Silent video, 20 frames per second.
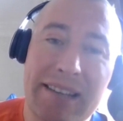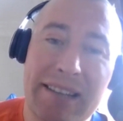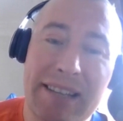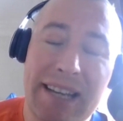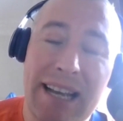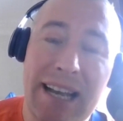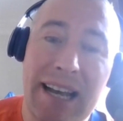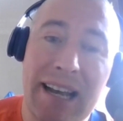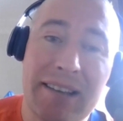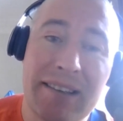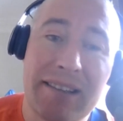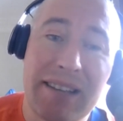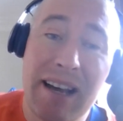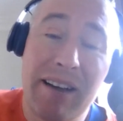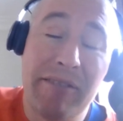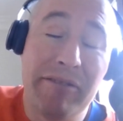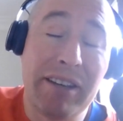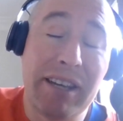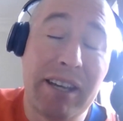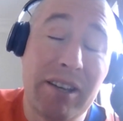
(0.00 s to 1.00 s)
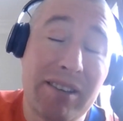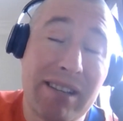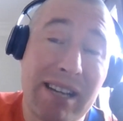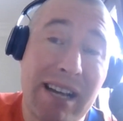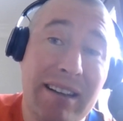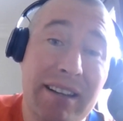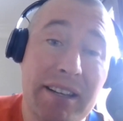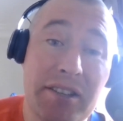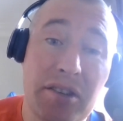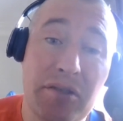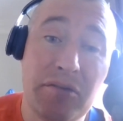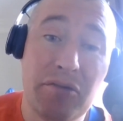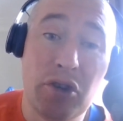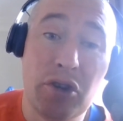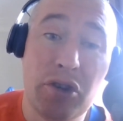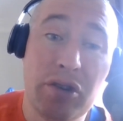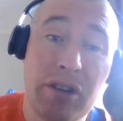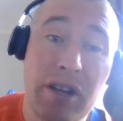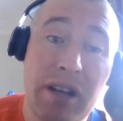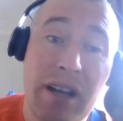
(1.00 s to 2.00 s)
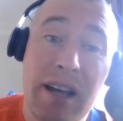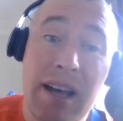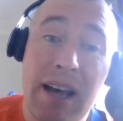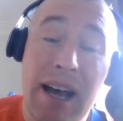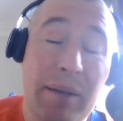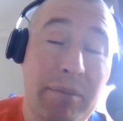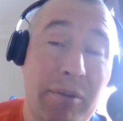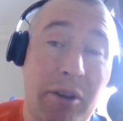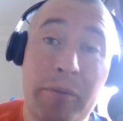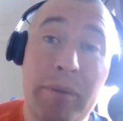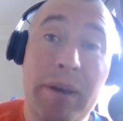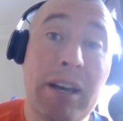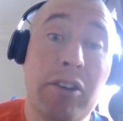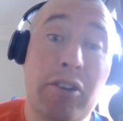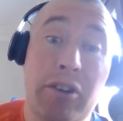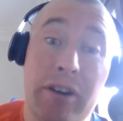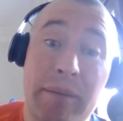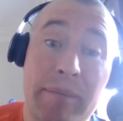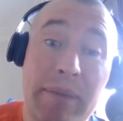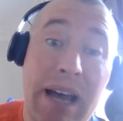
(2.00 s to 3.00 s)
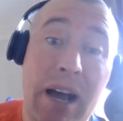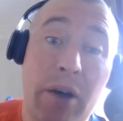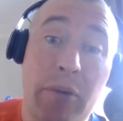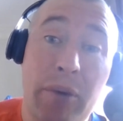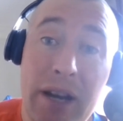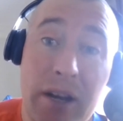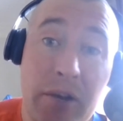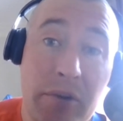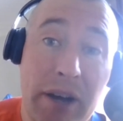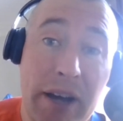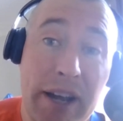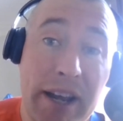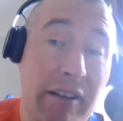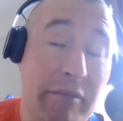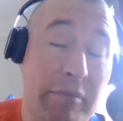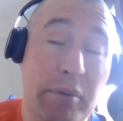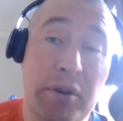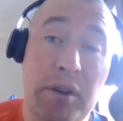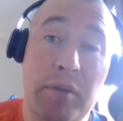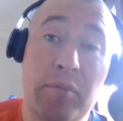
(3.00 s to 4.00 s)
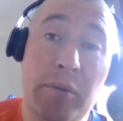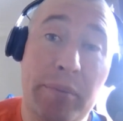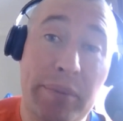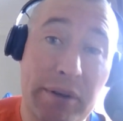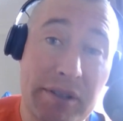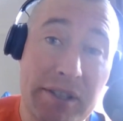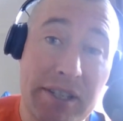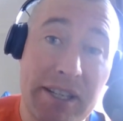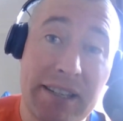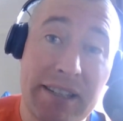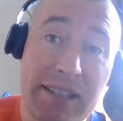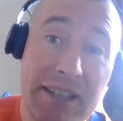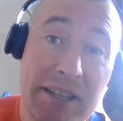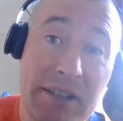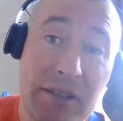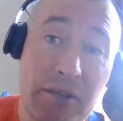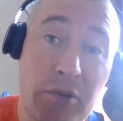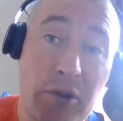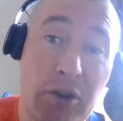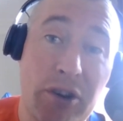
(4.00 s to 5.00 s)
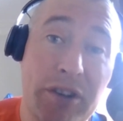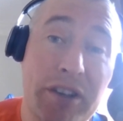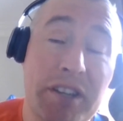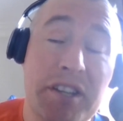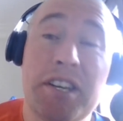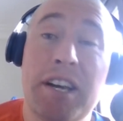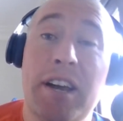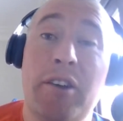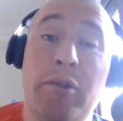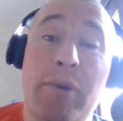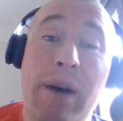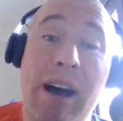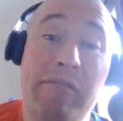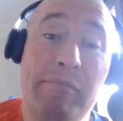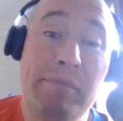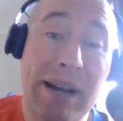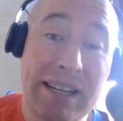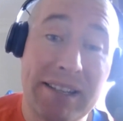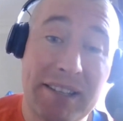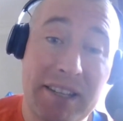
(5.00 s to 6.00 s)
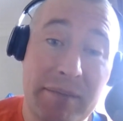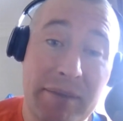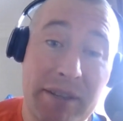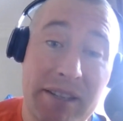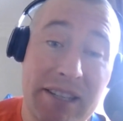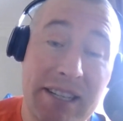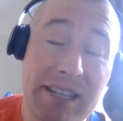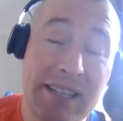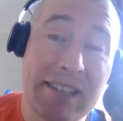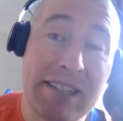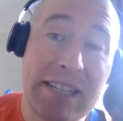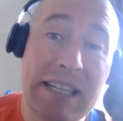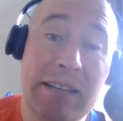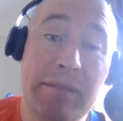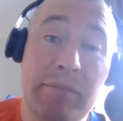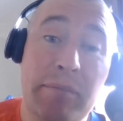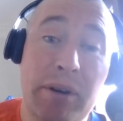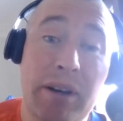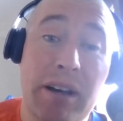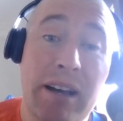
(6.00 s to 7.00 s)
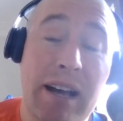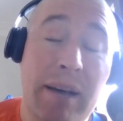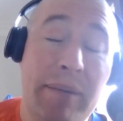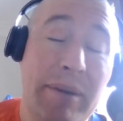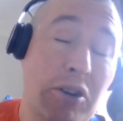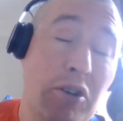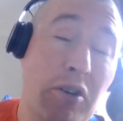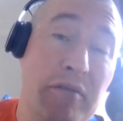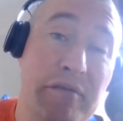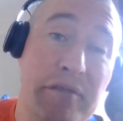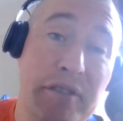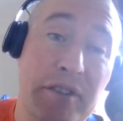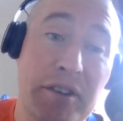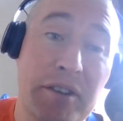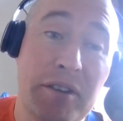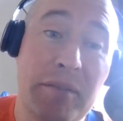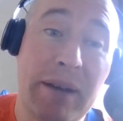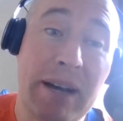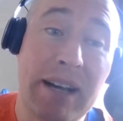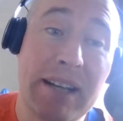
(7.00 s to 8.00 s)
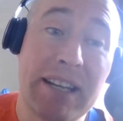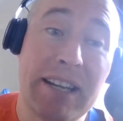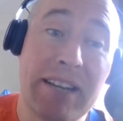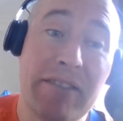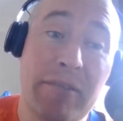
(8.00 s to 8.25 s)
the class. I think he's likely to run. I'm committed on him now anyway. I've put him up at 16-1 on the channel. I've backed him at 16, but am I confident about Dear